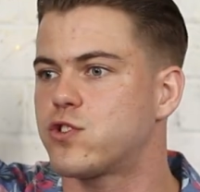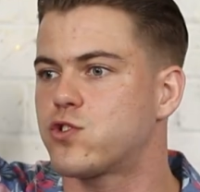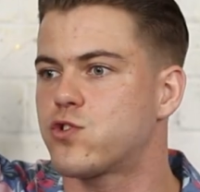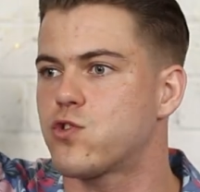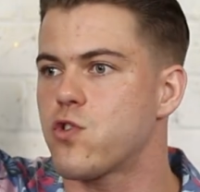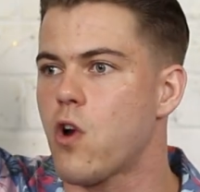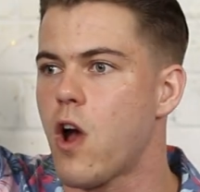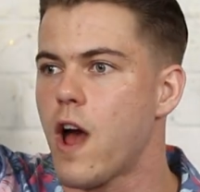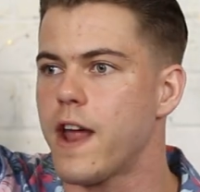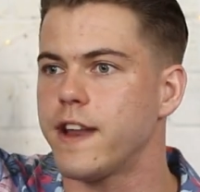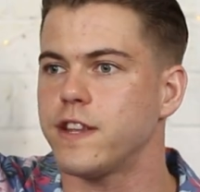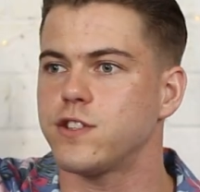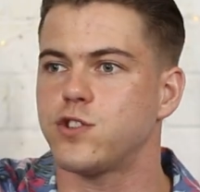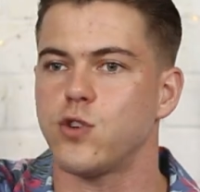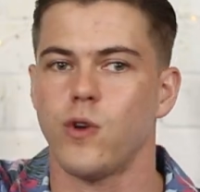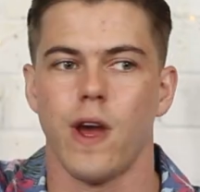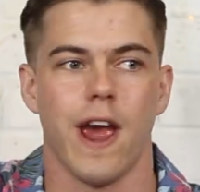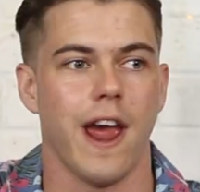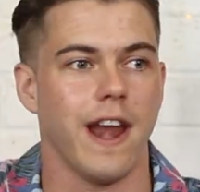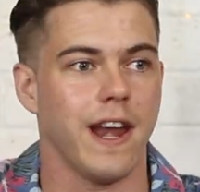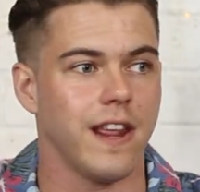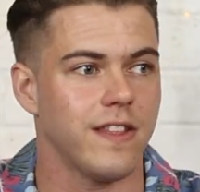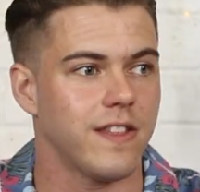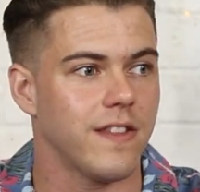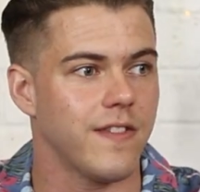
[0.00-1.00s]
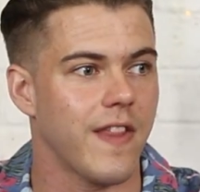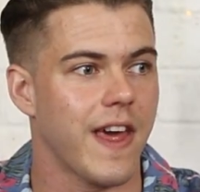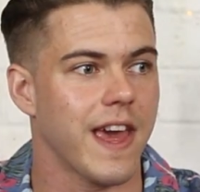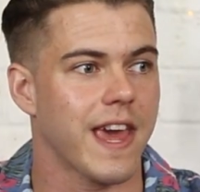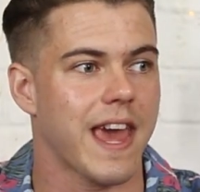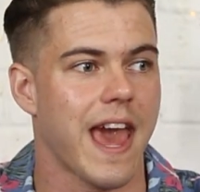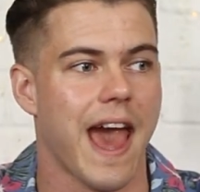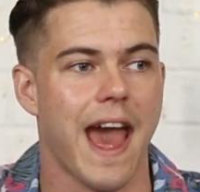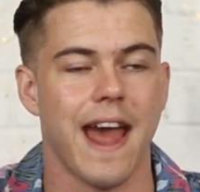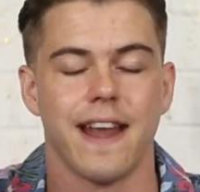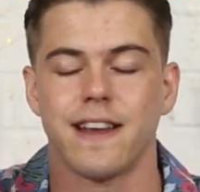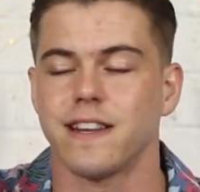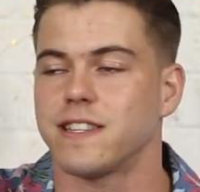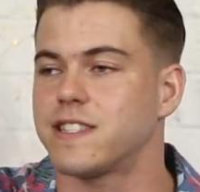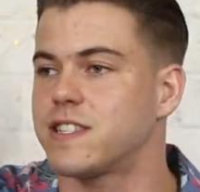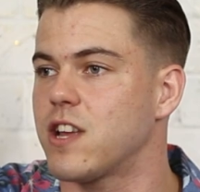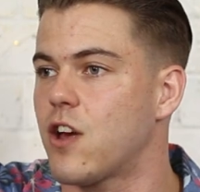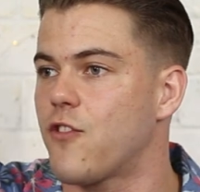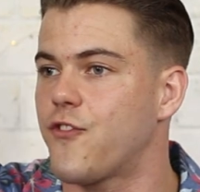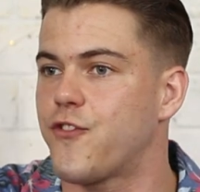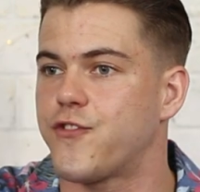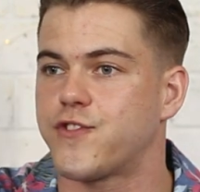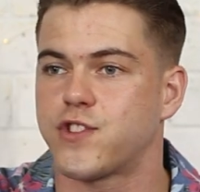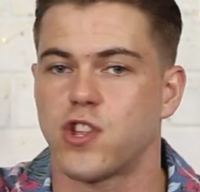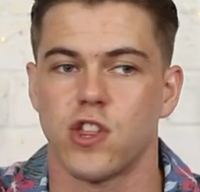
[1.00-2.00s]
trying to do anything they can to sell